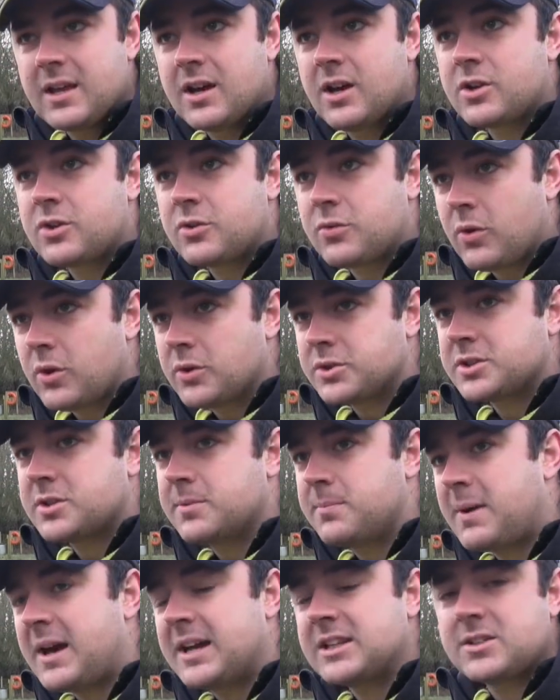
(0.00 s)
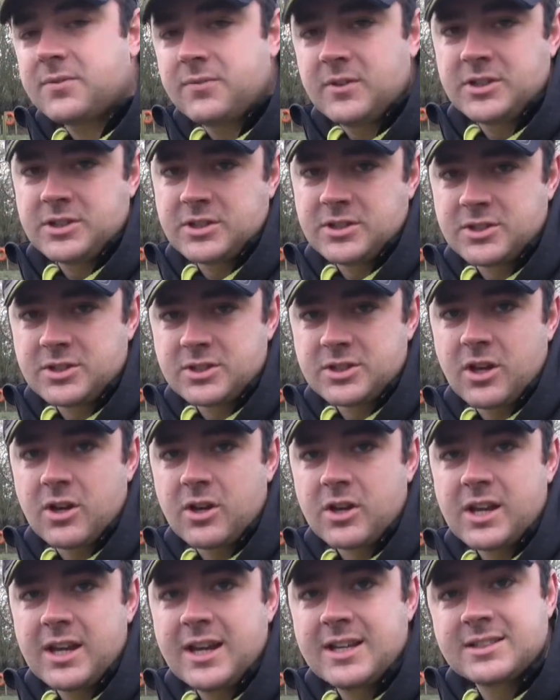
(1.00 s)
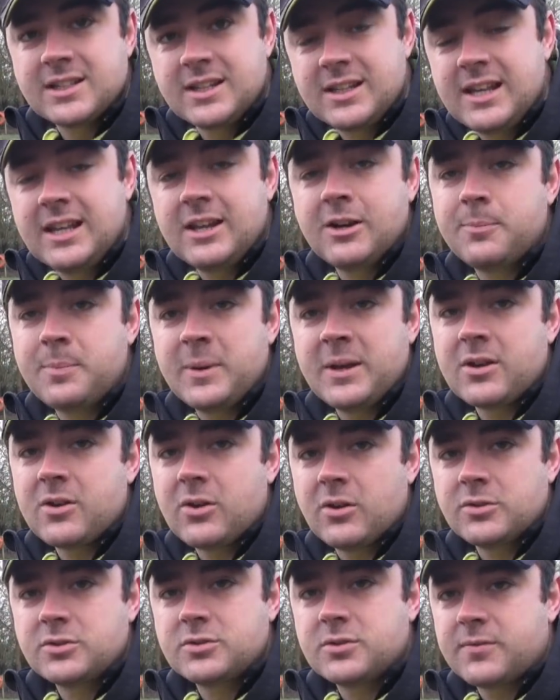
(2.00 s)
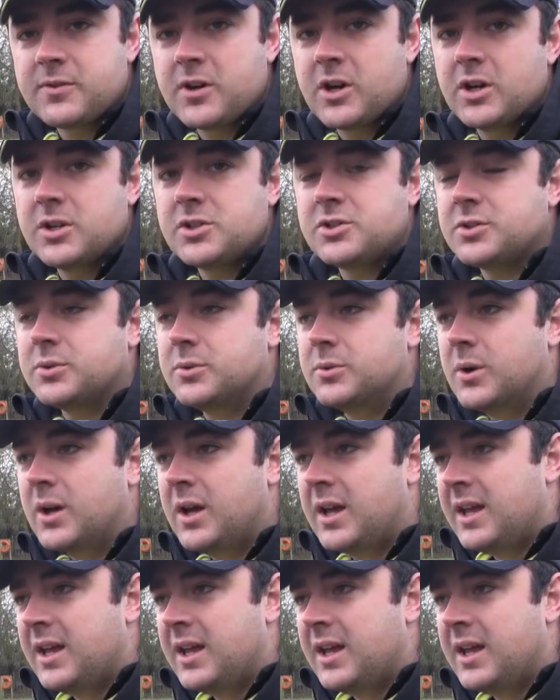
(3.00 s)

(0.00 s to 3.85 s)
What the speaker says: across the match fishing circuit is a little bit controversial.